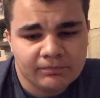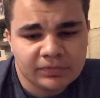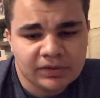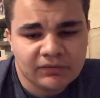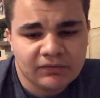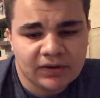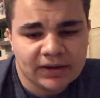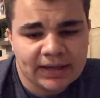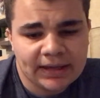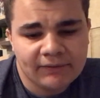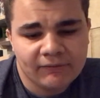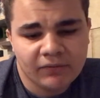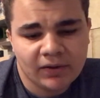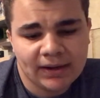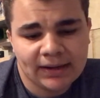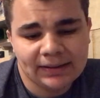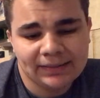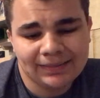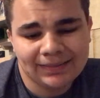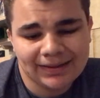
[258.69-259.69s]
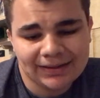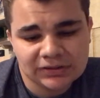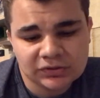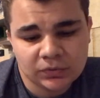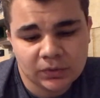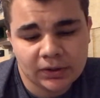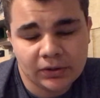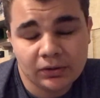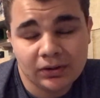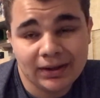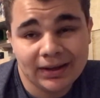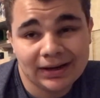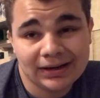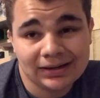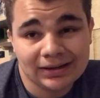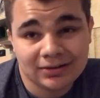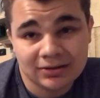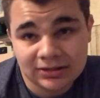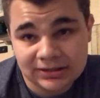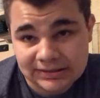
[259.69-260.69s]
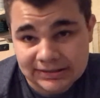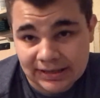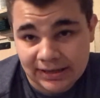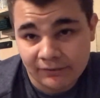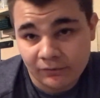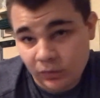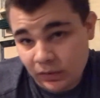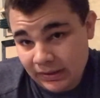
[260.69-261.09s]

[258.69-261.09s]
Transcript: If I can't find a link to where you can get it, I'll at least have